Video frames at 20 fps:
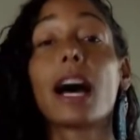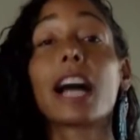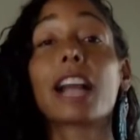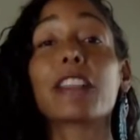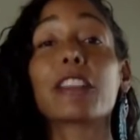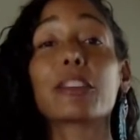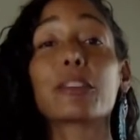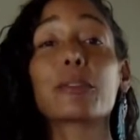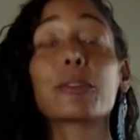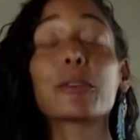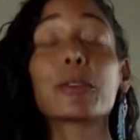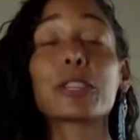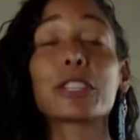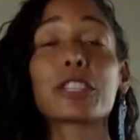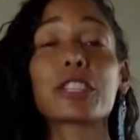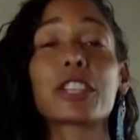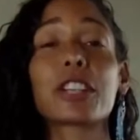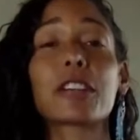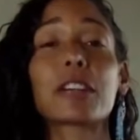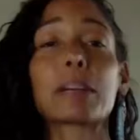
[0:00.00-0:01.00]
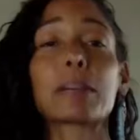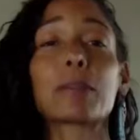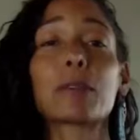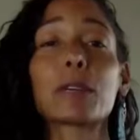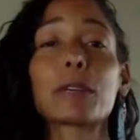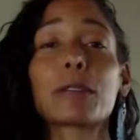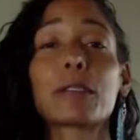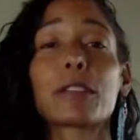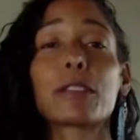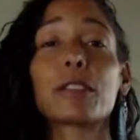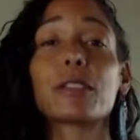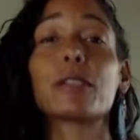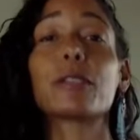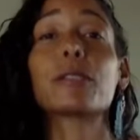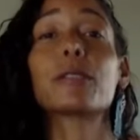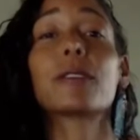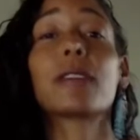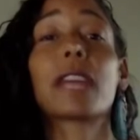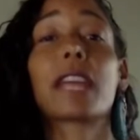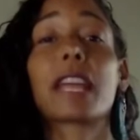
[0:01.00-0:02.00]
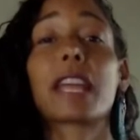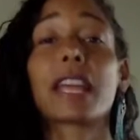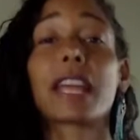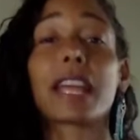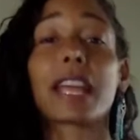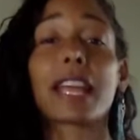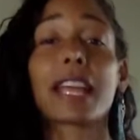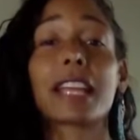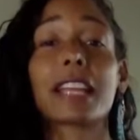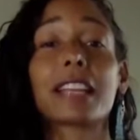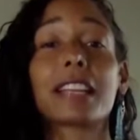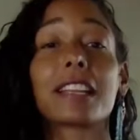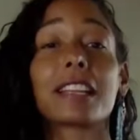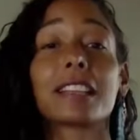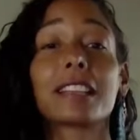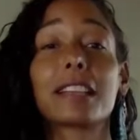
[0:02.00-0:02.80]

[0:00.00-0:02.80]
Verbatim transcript: I look forward to sharing more with you and